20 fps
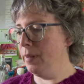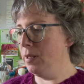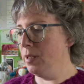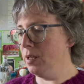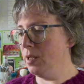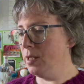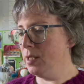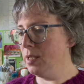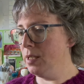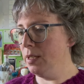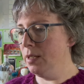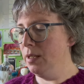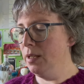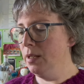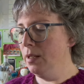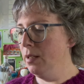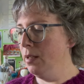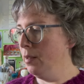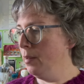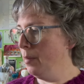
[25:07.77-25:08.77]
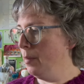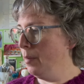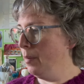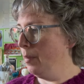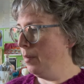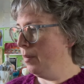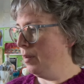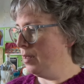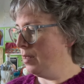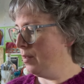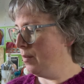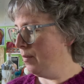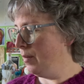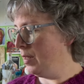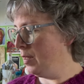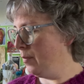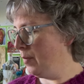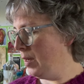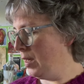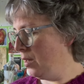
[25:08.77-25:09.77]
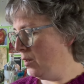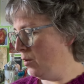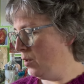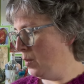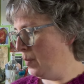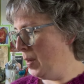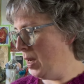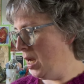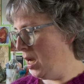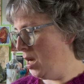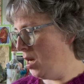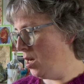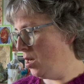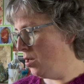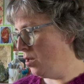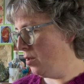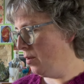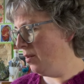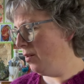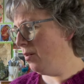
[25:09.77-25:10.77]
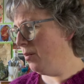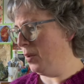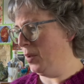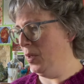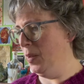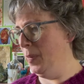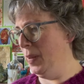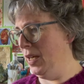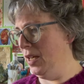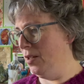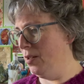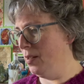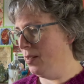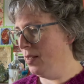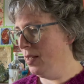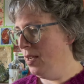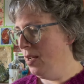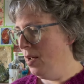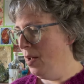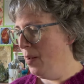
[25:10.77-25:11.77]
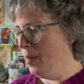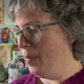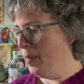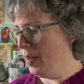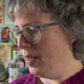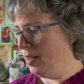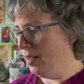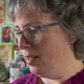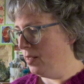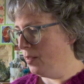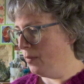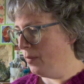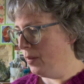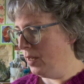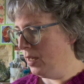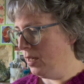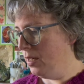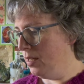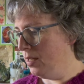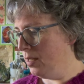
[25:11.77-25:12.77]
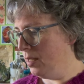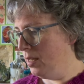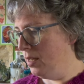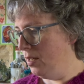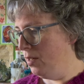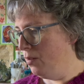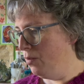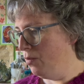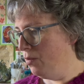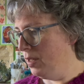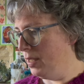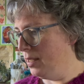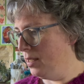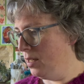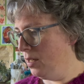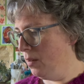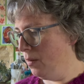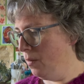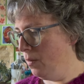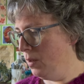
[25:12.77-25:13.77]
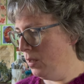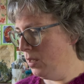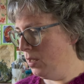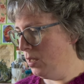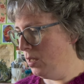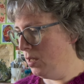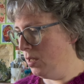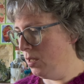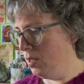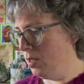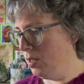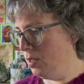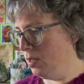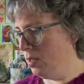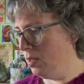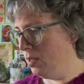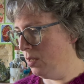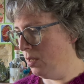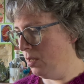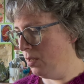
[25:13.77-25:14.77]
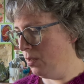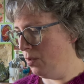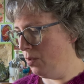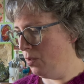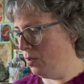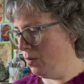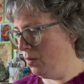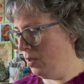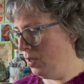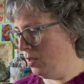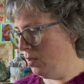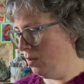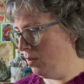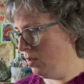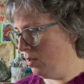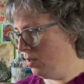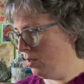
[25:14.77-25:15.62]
just let's find a good page. They're all good pages, but let's find an interesting one and I can show you.